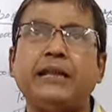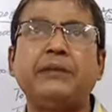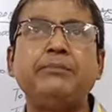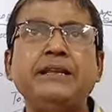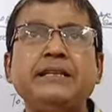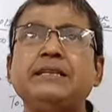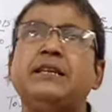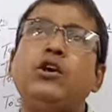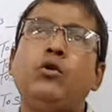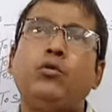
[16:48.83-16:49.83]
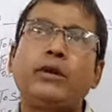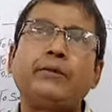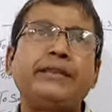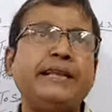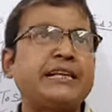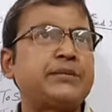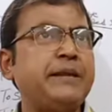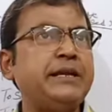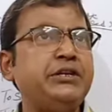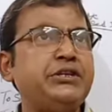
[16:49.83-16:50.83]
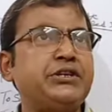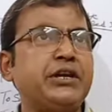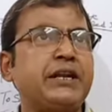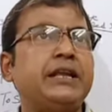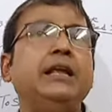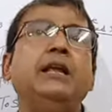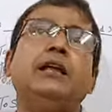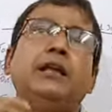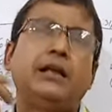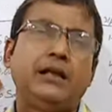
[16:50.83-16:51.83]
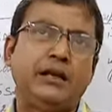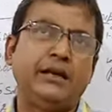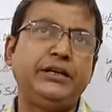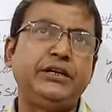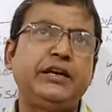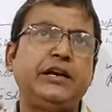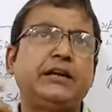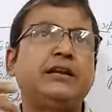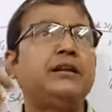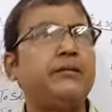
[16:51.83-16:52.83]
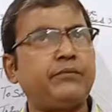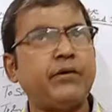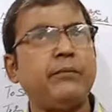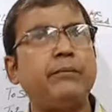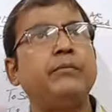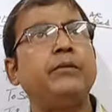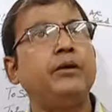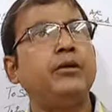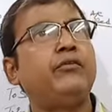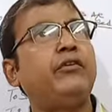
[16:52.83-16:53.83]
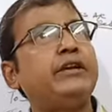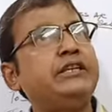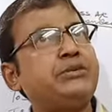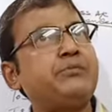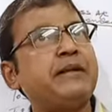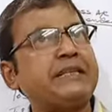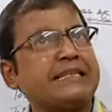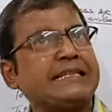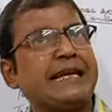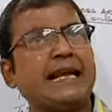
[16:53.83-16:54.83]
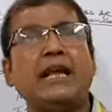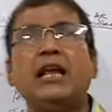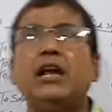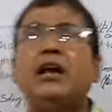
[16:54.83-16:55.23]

That means whatever the expenditure incurred for each month, say,